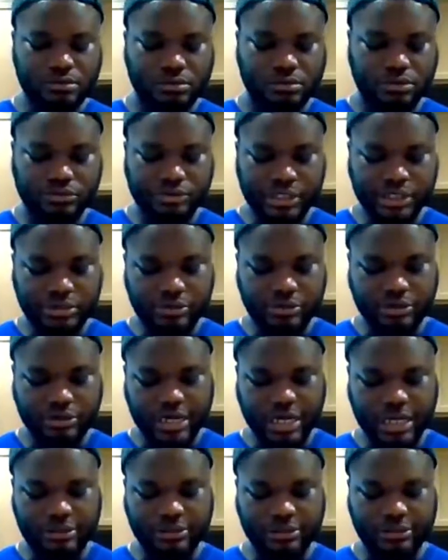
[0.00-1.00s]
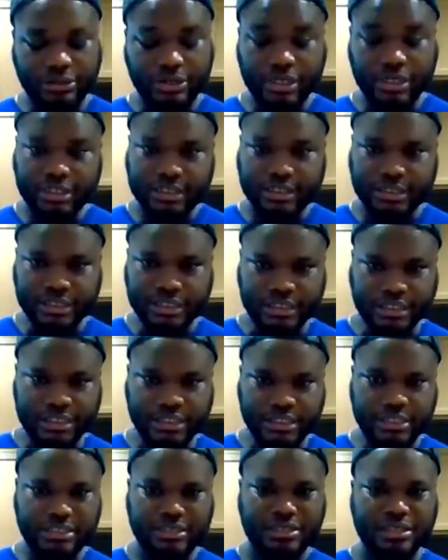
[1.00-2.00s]

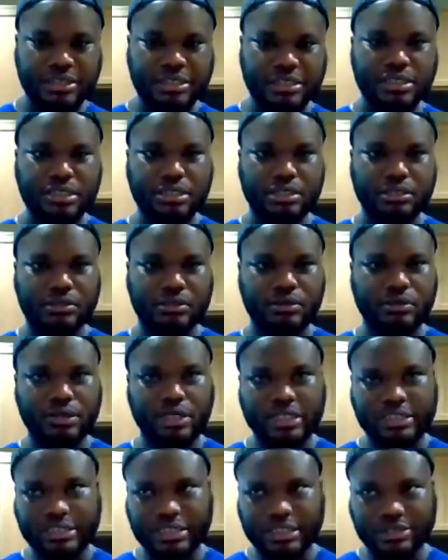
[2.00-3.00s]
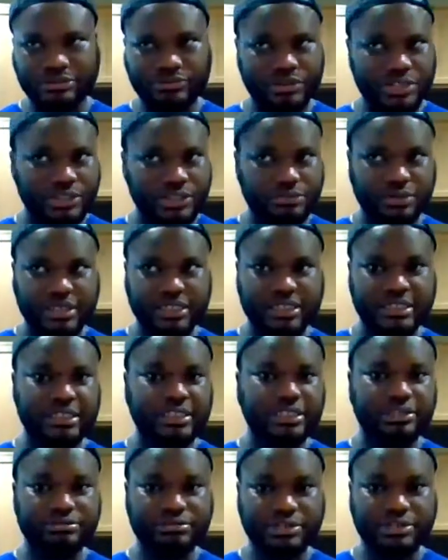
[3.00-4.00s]
330 or let's say 320
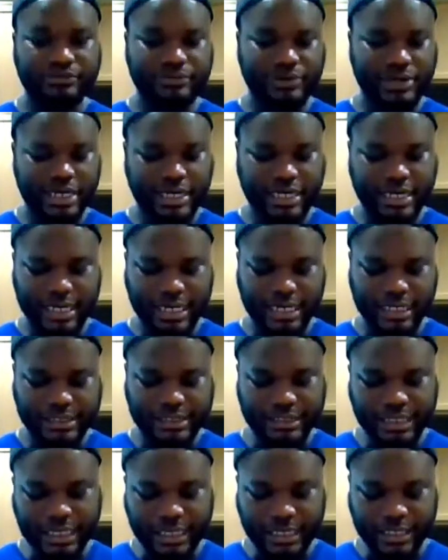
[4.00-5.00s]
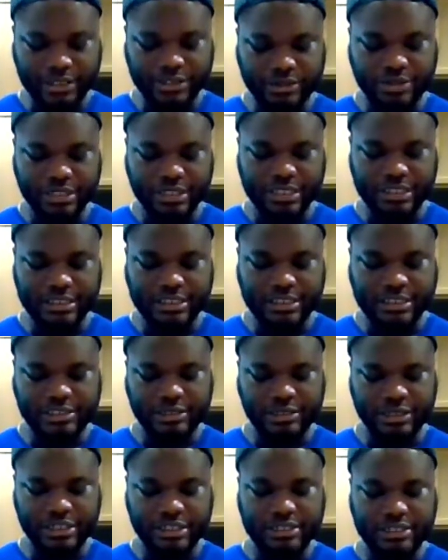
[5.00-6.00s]
degrees Fahrenheit, then heat
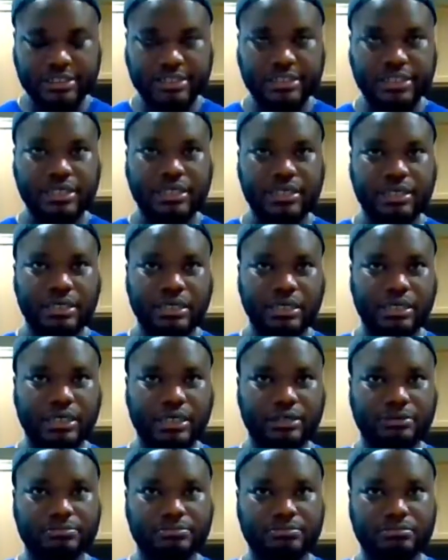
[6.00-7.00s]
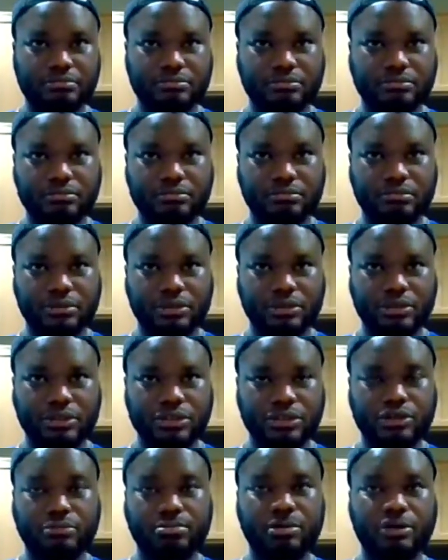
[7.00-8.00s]
starts,
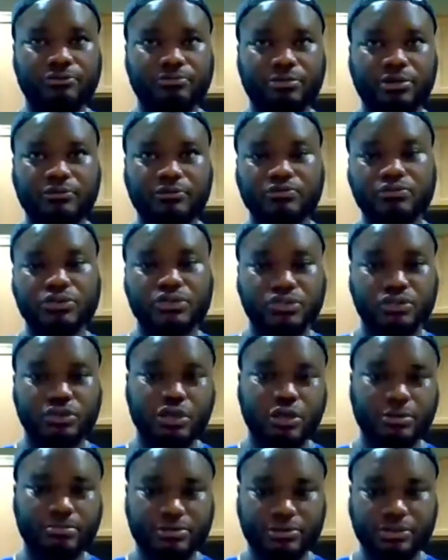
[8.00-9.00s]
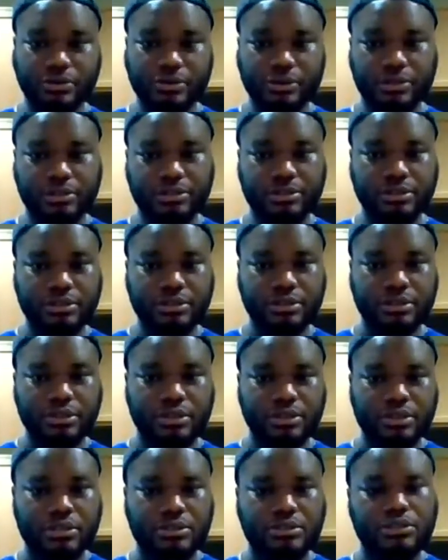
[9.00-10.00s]
your puff puff would soak up the oil.
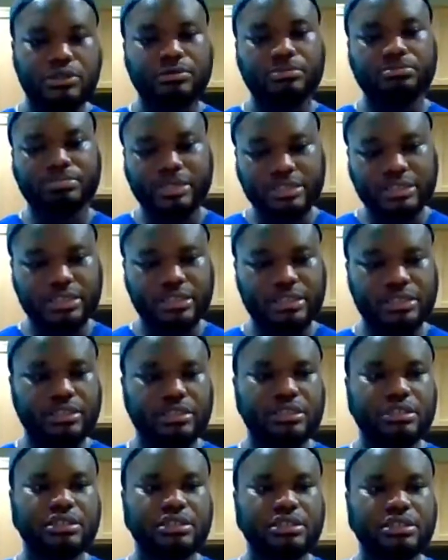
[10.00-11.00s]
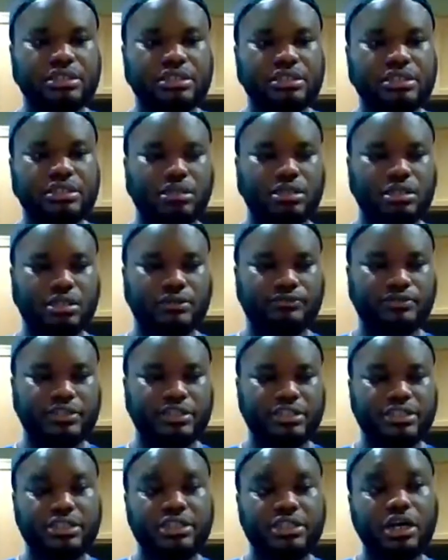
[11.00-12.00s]
So basically, if
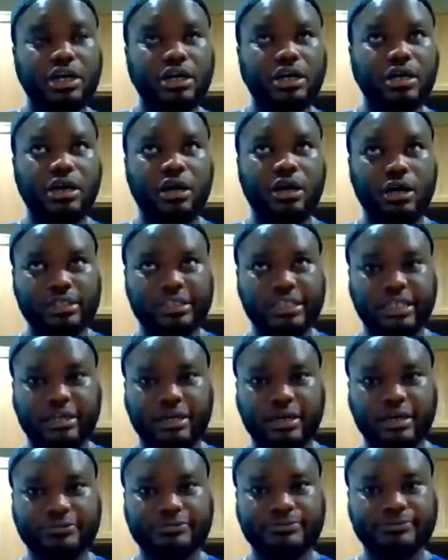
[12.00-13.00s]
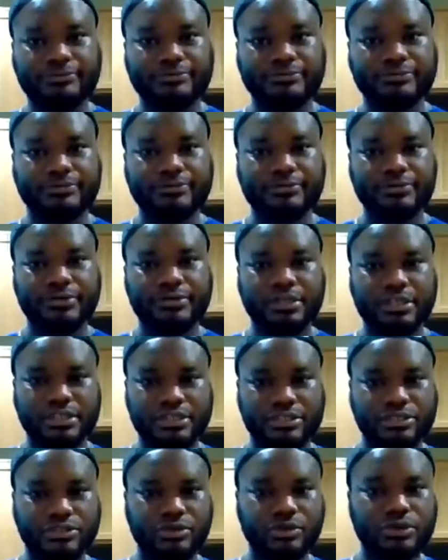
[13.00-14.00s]
it's not hot enough, it
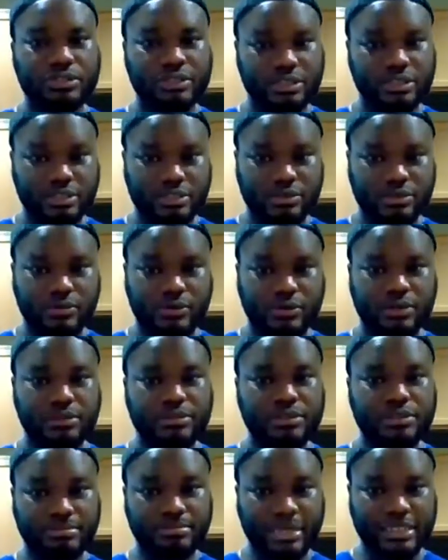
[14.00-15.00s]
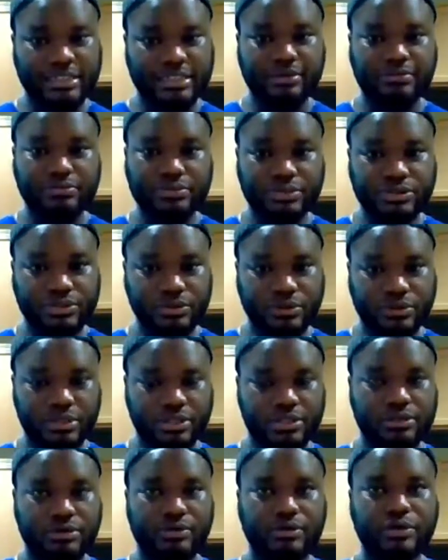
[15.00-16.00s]
soaks in the oil. The batter would soak
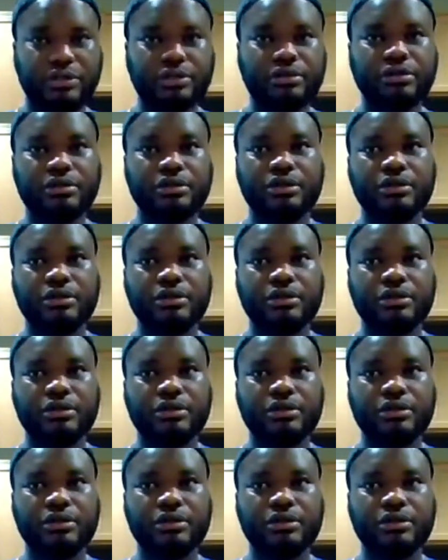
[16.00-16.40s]
in the oil,